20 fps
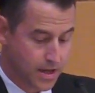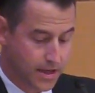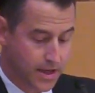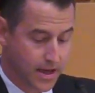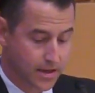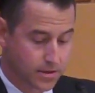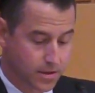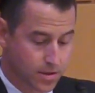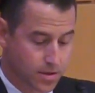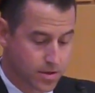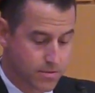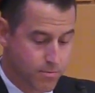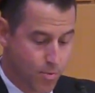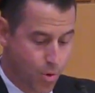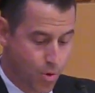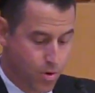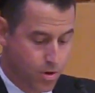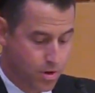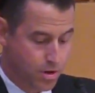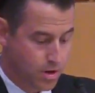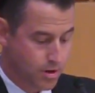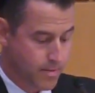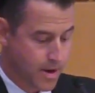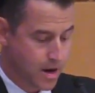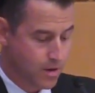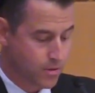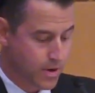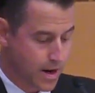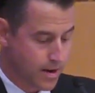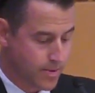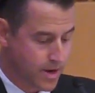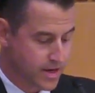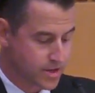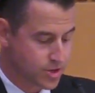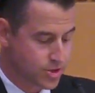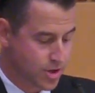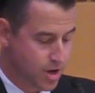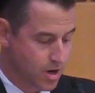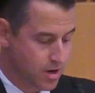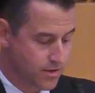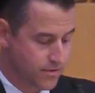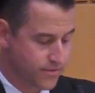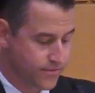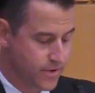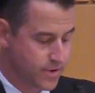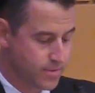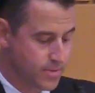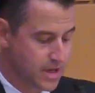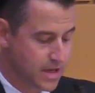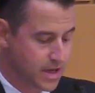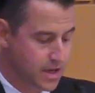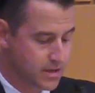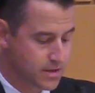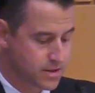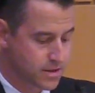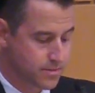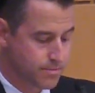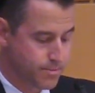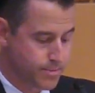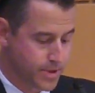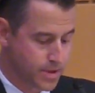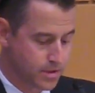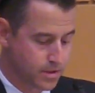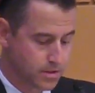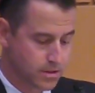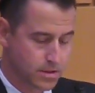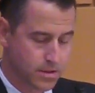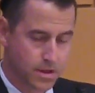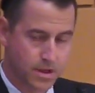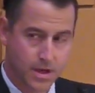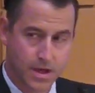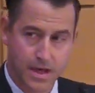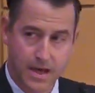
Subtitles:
can learn more about Rabbi Scharf and begin to build